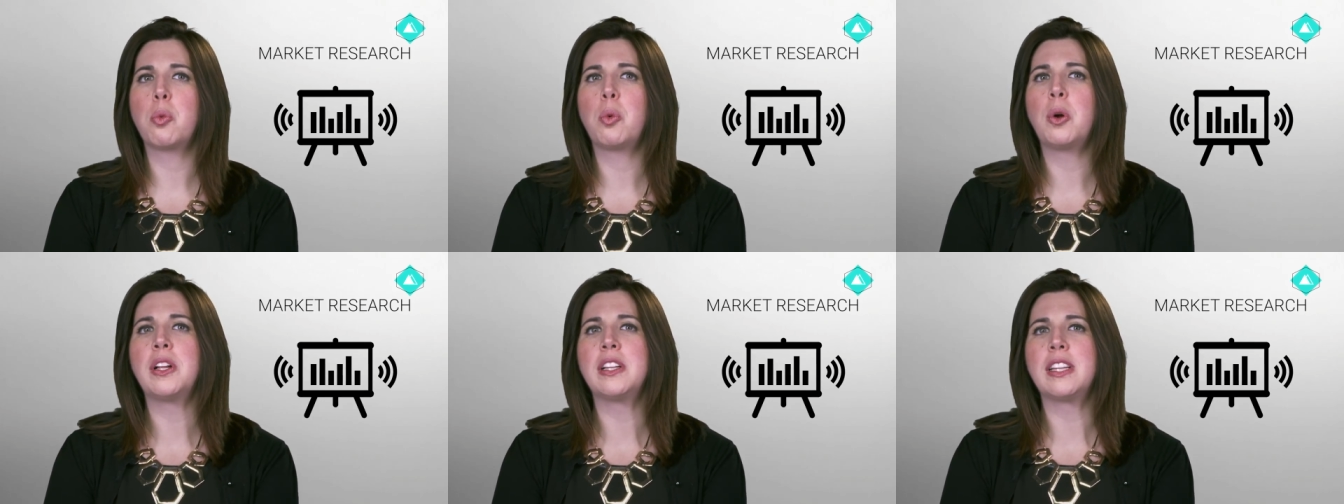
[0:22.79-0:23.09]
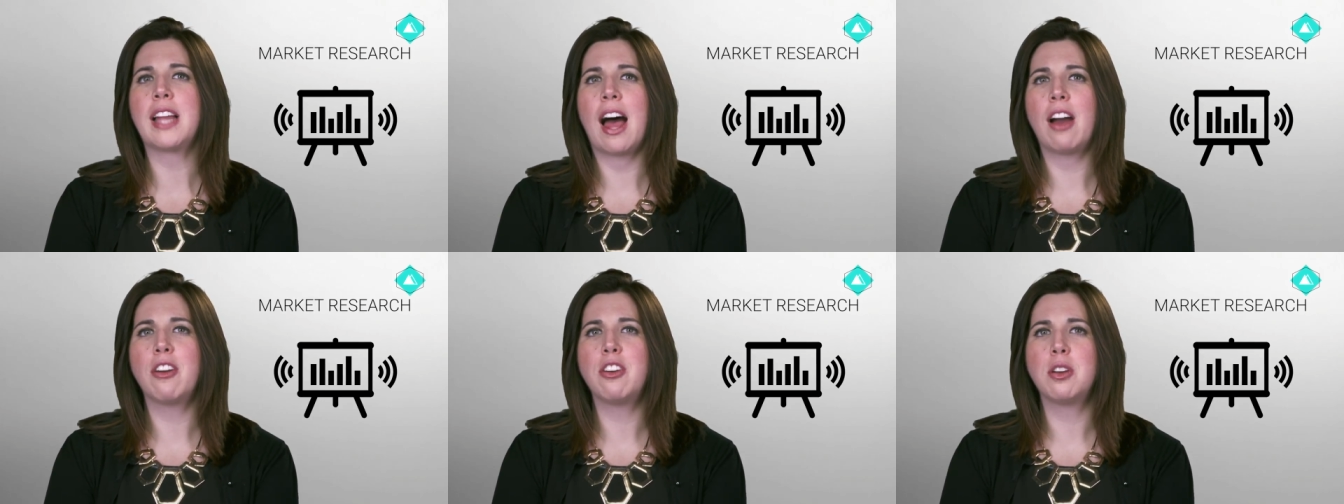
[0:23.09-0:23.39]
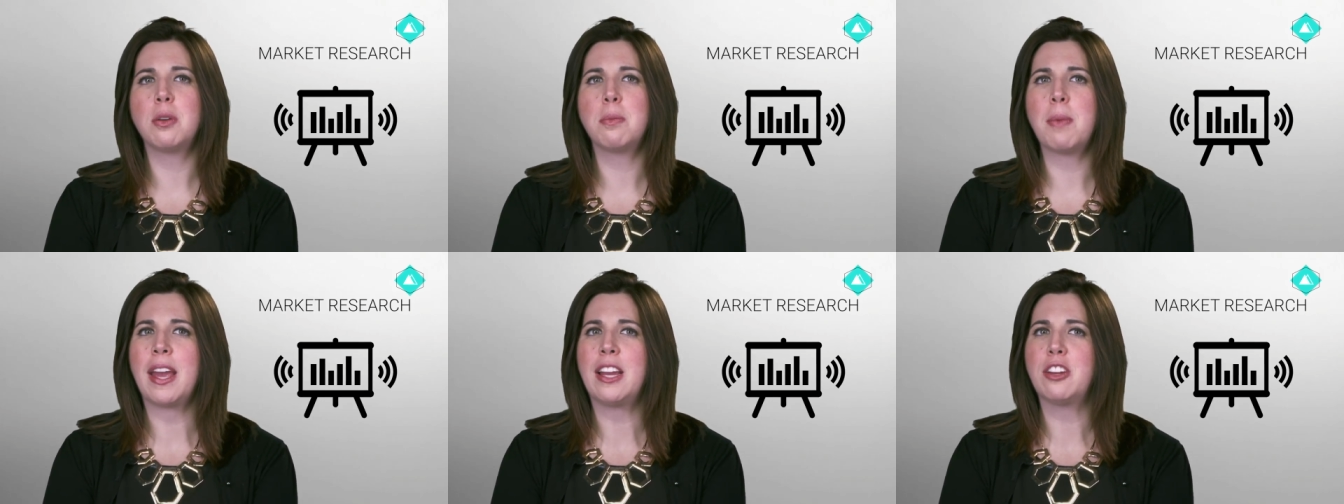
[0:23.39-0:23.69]
will allow
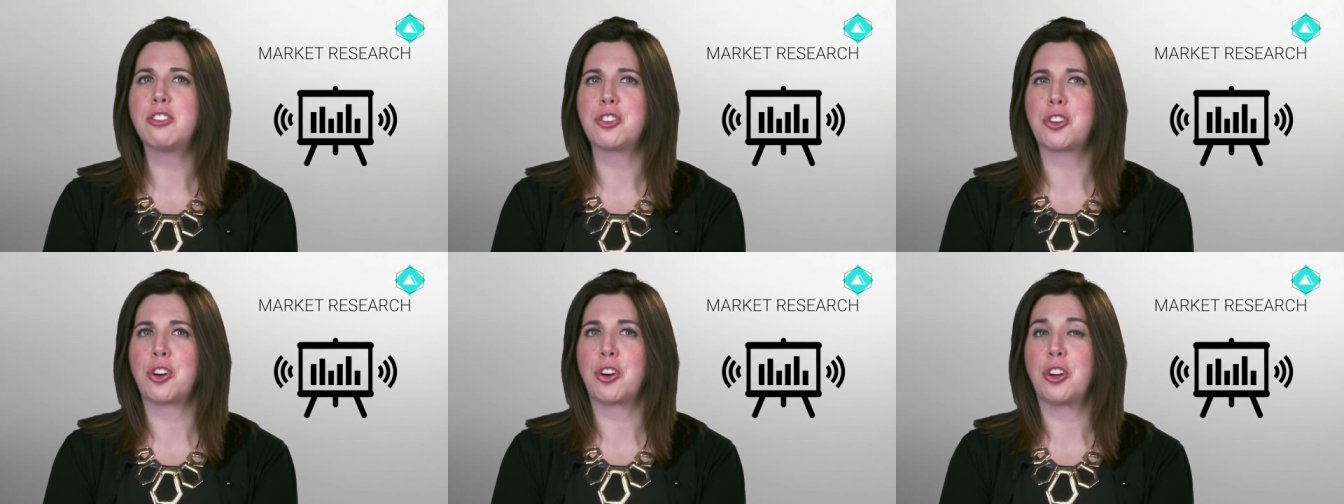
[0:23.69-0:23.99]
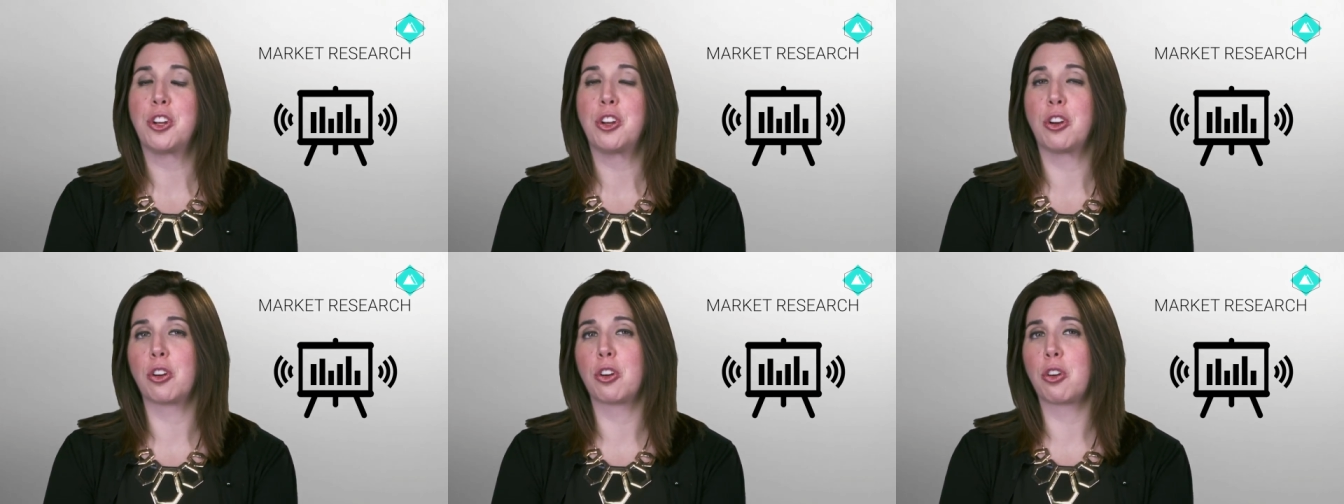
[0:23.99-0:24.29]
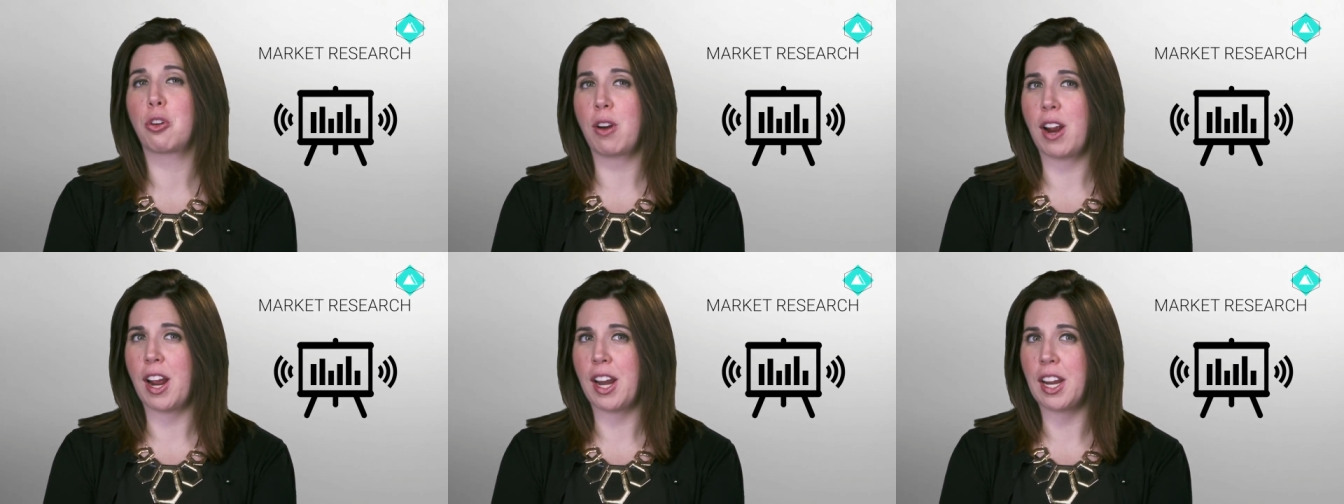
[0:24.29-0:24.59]
you to make sure you're
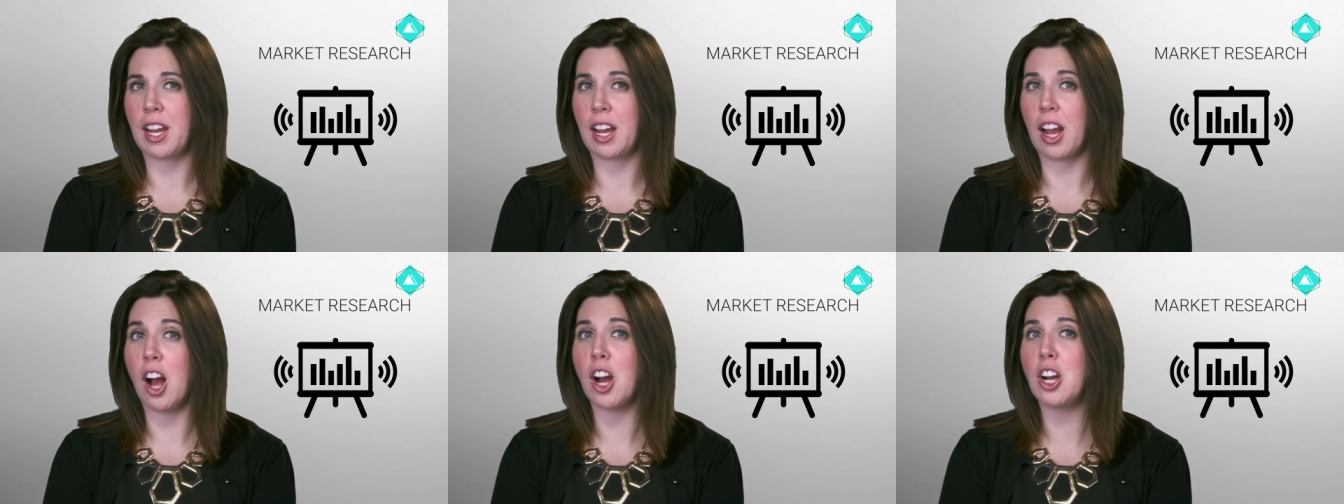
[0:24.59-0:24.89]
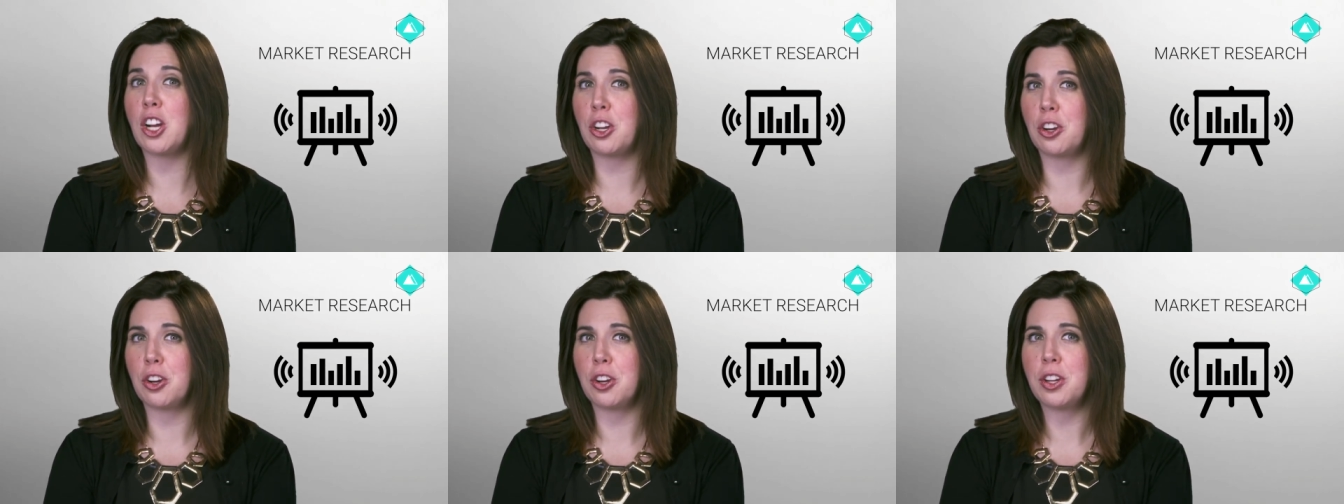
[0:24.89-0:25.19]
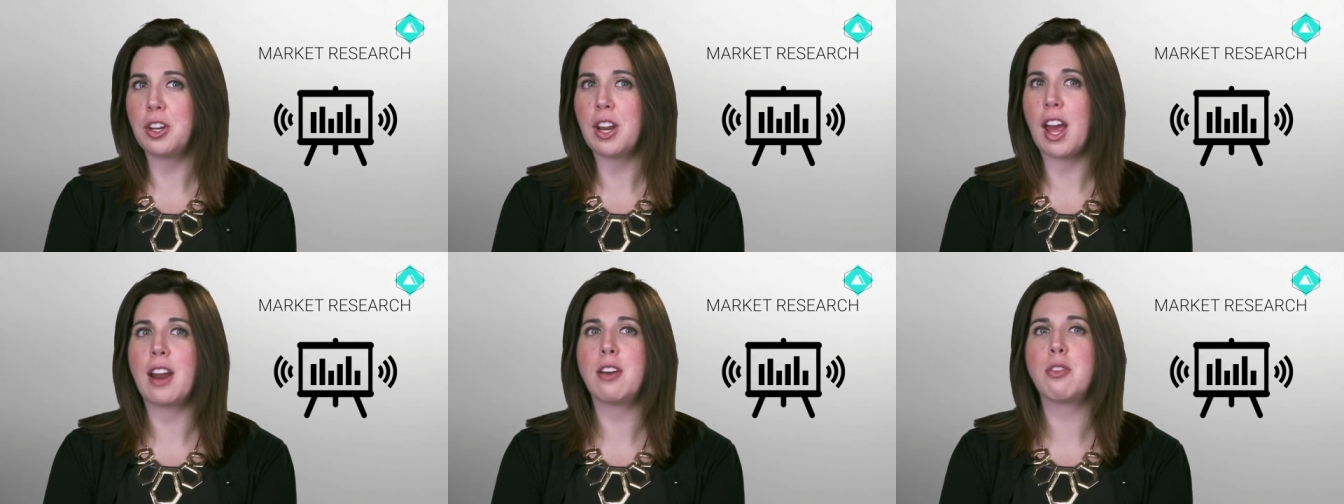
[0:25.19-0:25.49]
creating a
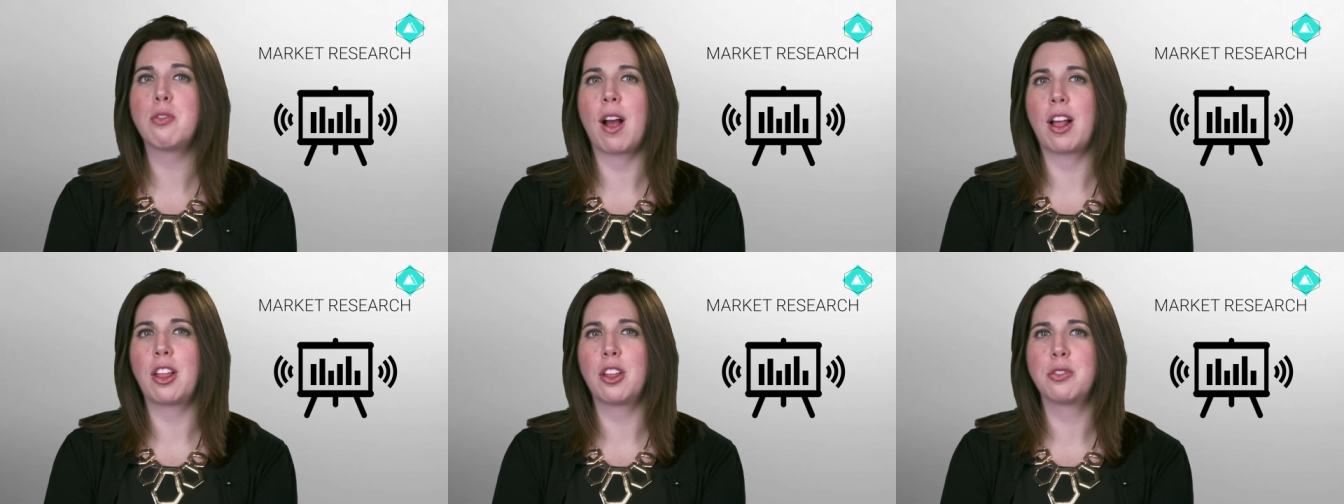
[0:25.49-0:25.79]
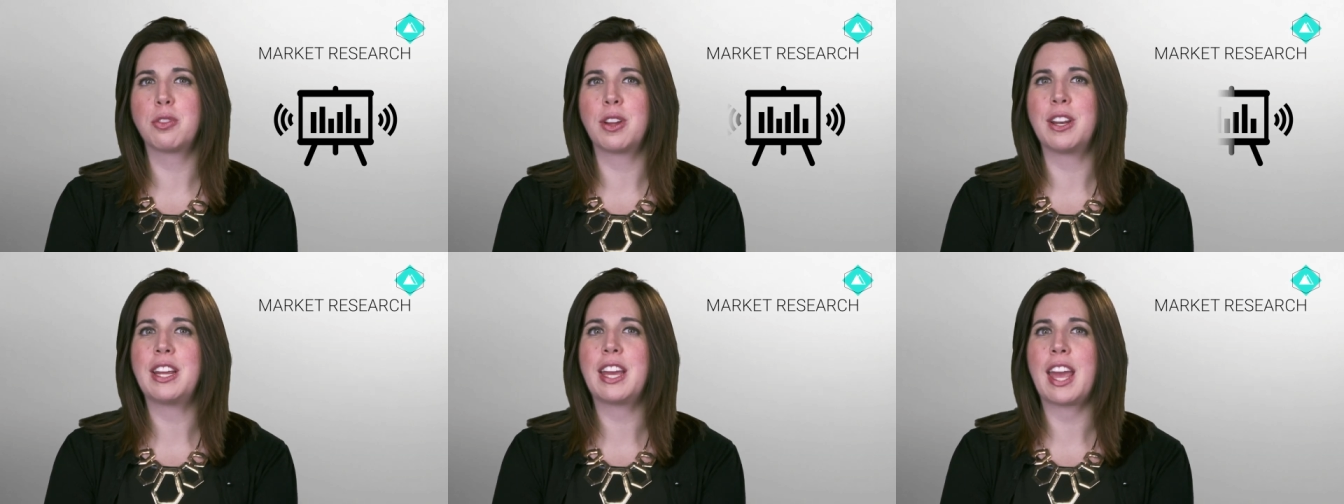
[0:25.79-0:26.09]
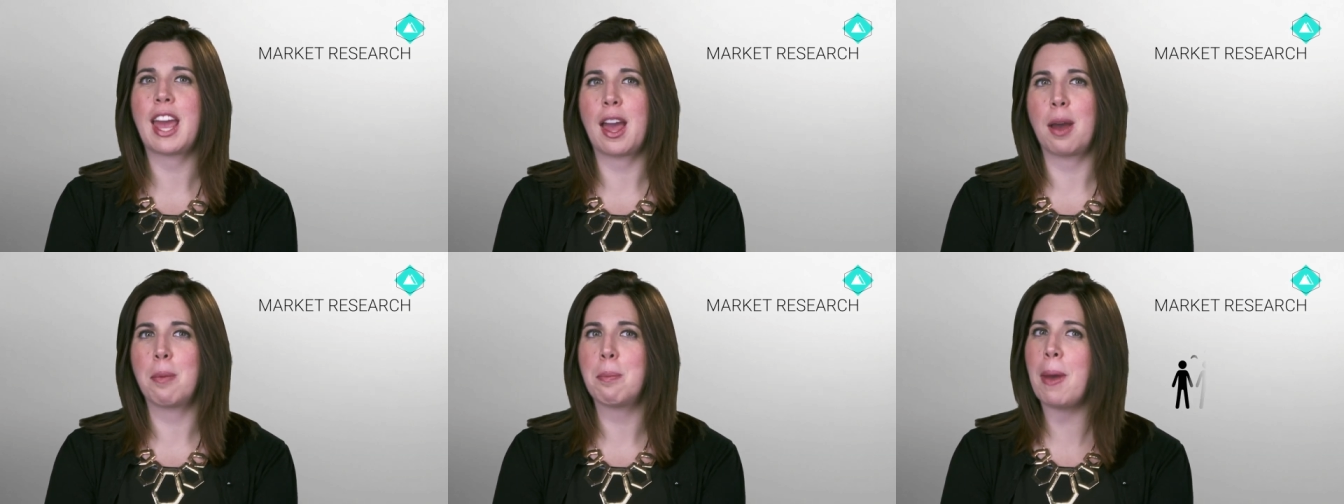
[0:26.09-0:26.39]
good and relevant
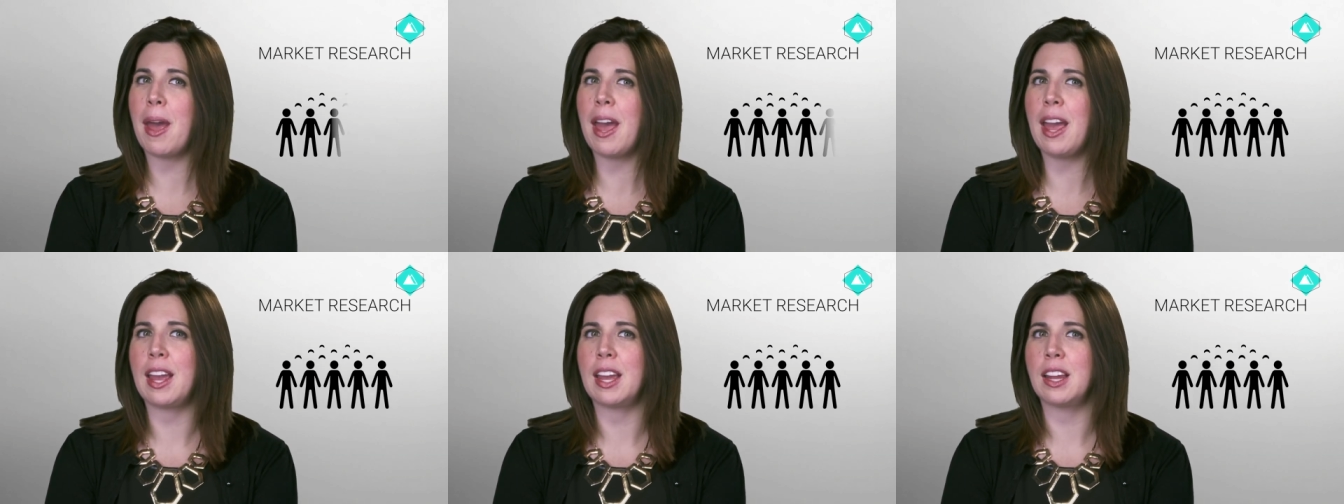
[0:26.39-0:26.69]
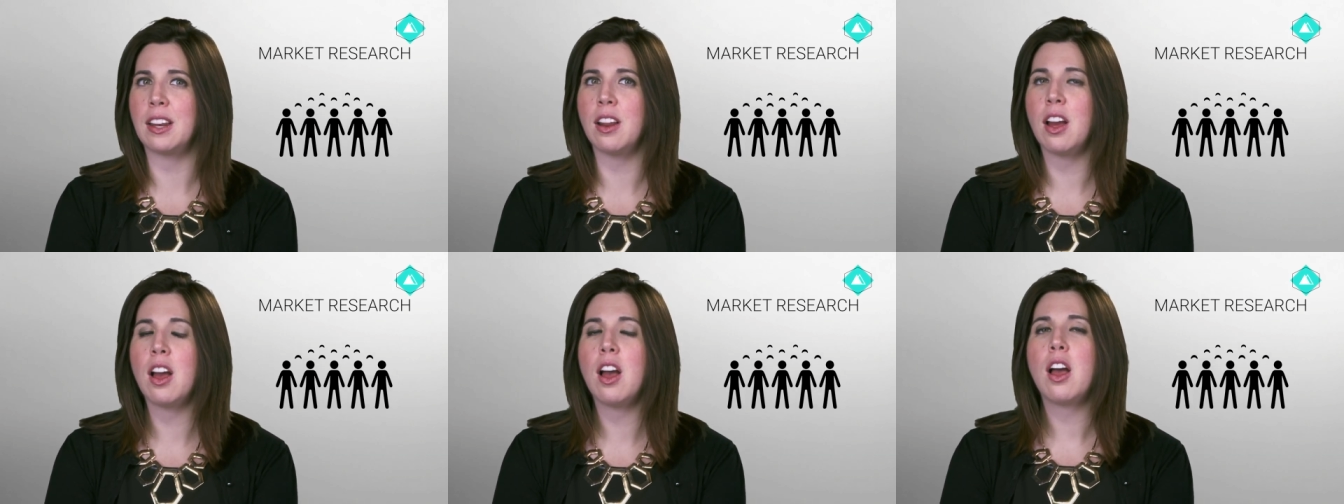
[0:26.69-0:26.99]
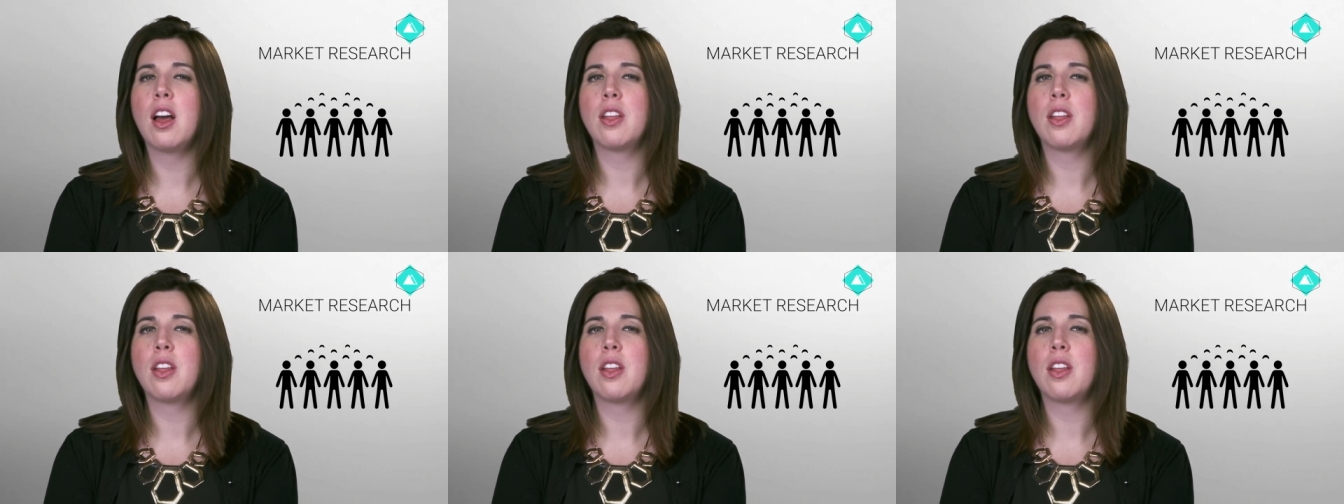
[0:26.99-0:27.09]
campaign